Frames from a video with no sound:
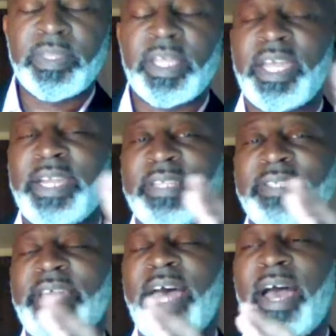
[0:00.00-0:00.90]
and this
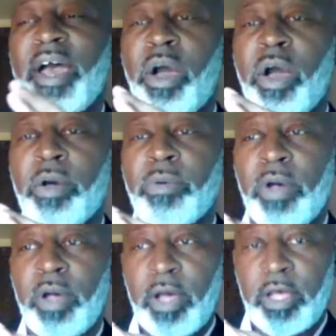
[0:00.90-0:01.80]
is how
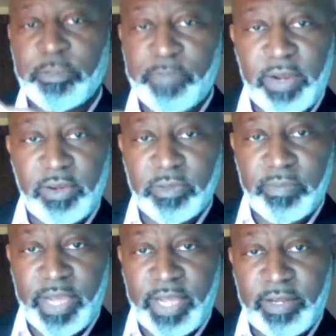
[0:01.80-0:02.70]
a, a spiritual
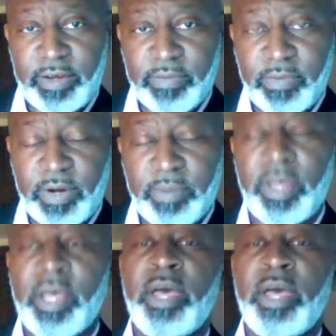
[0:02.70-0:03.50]
man love a woman.